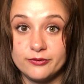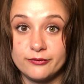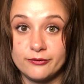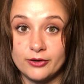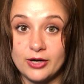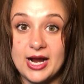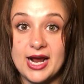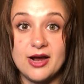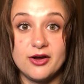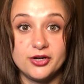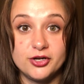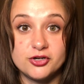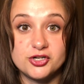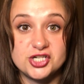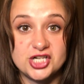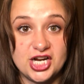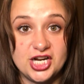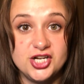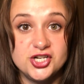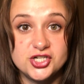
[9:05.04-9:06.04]
for how you're
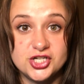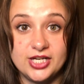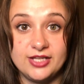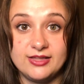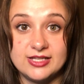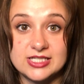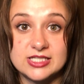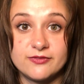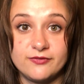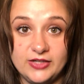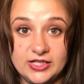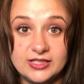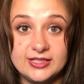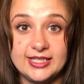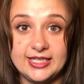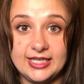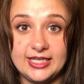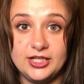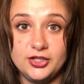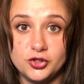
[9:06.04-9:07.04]
changing this
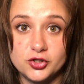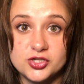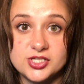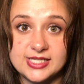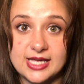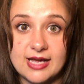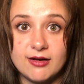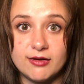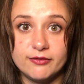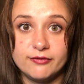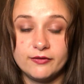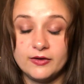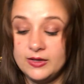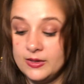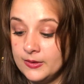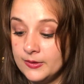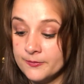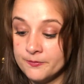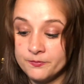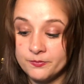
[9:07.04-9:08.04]
feeling in yourself.
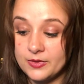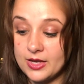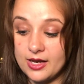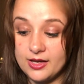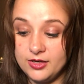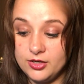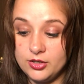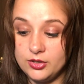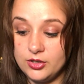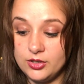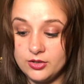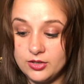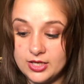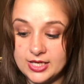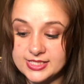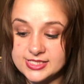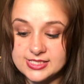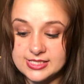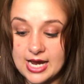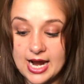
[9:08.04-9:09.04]

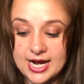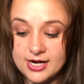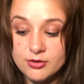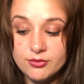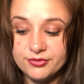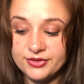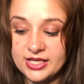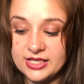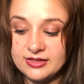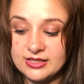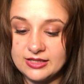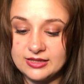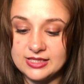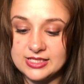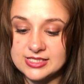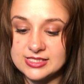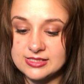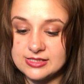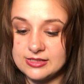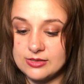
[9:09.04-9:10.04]
I don't think that
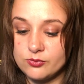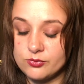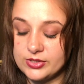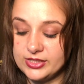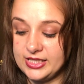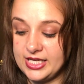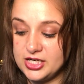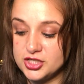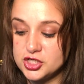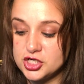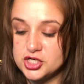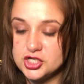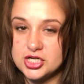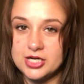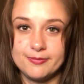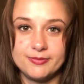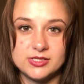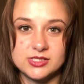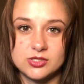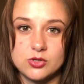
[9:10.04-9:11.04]
this
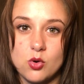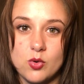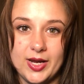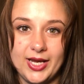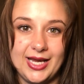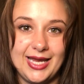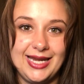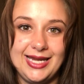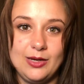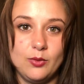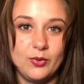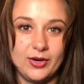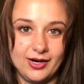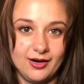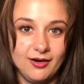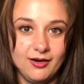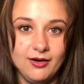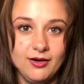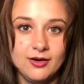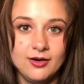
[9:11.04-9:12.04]
relationship is going
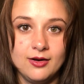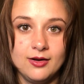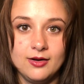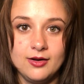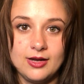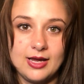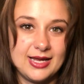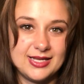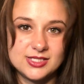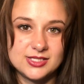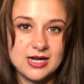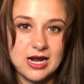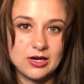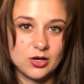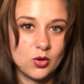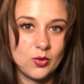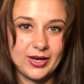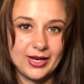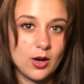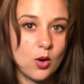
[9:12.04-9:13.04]
anywhere. It's not
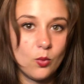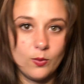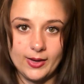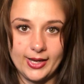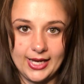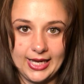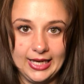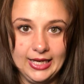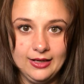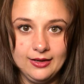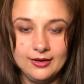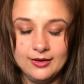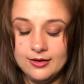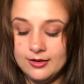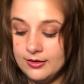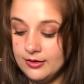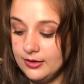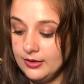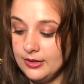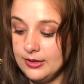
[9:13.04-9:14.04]
going away.
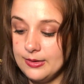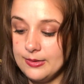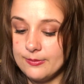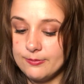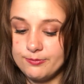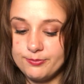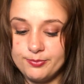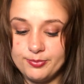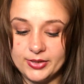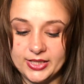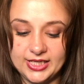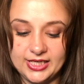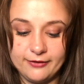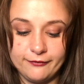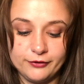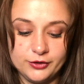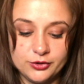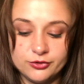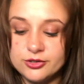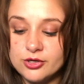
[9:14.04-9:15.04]
But
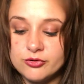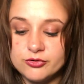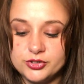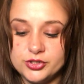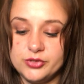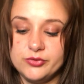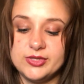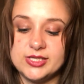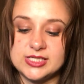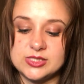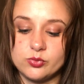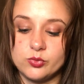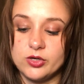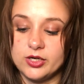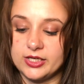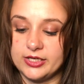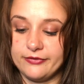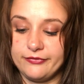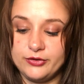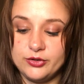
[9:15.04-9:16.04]
if you don't do this
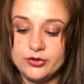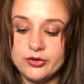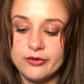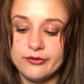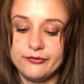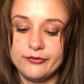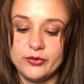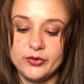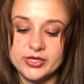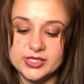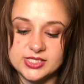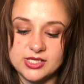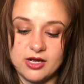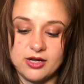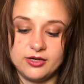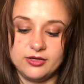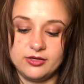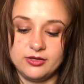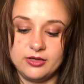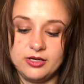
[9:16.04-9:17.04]
work, if you don't focus
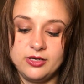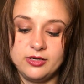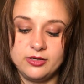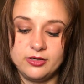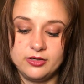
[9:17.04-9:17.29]
on